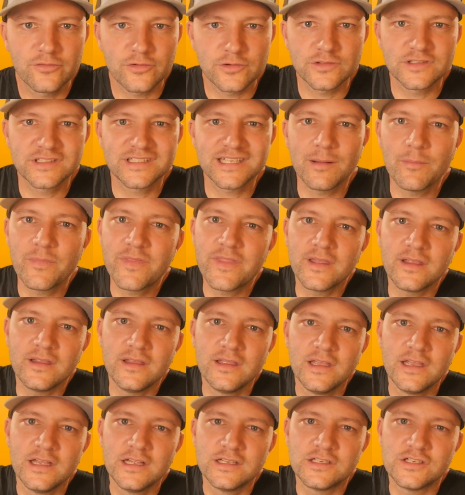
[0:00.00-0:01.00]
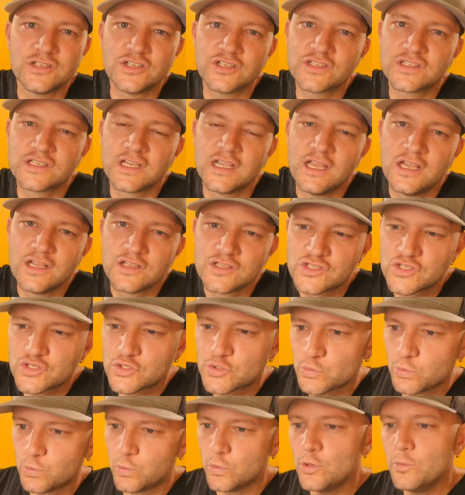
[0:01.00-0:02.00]
for something to just
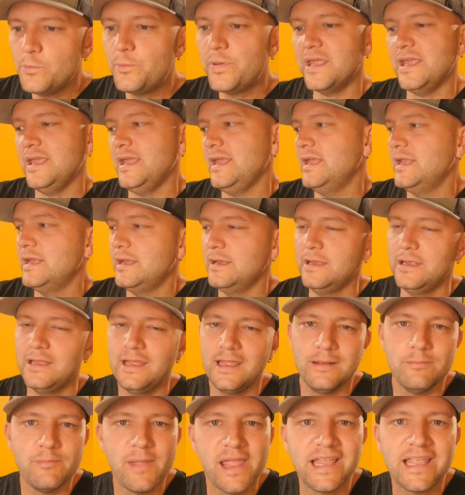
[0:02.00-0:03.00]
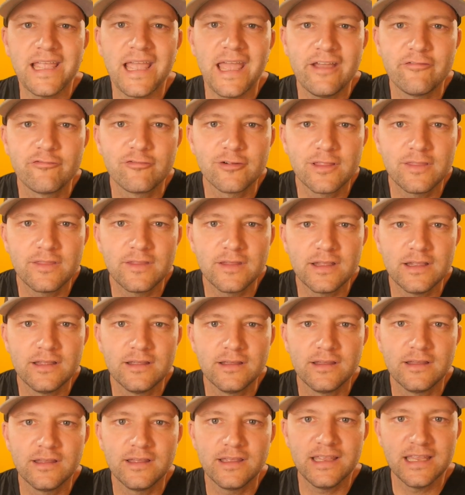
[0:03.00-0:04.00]
swoop in and make
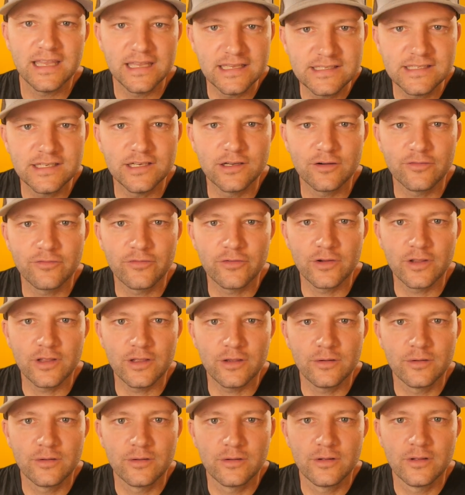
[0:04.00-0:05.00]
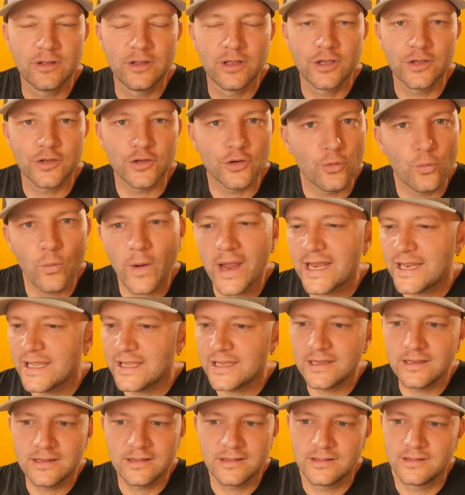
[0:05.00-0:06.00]
everything easier for you. You're
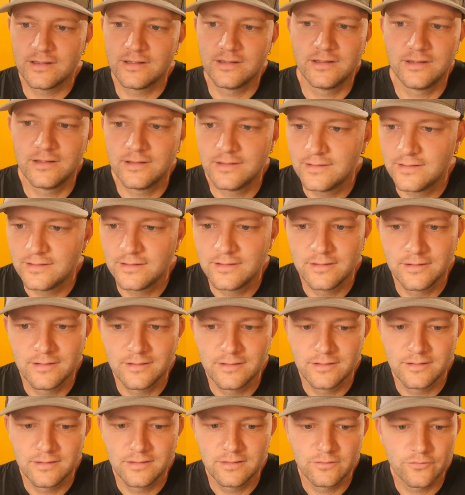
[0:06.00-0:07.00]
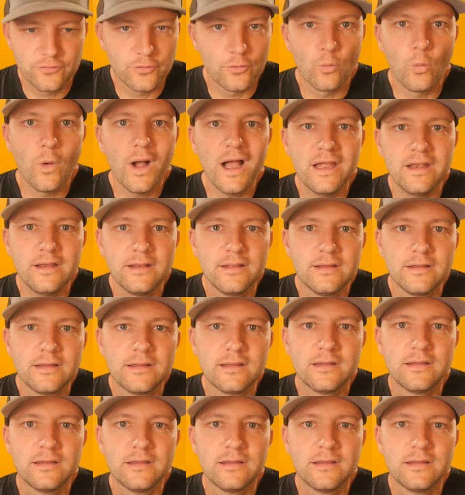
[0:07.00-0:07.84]
waiting for what?